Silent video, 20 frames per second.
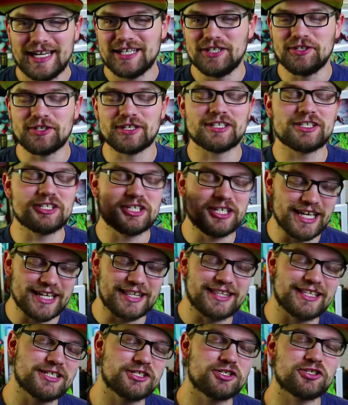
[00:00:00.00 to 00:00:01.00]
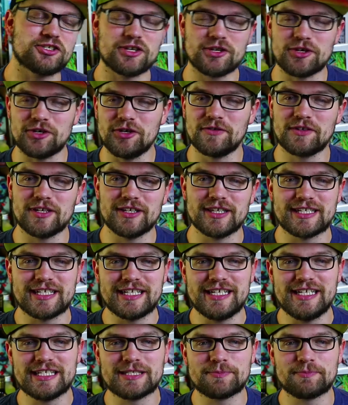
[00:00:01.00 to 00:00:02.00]
You can get this shirt over on the
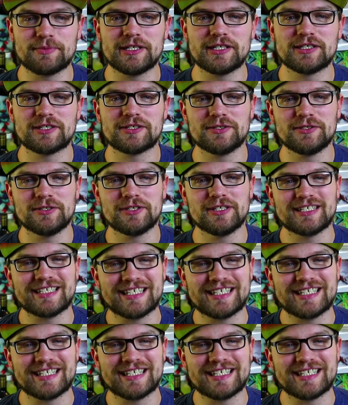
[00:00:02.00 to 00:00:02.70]
Teespring store,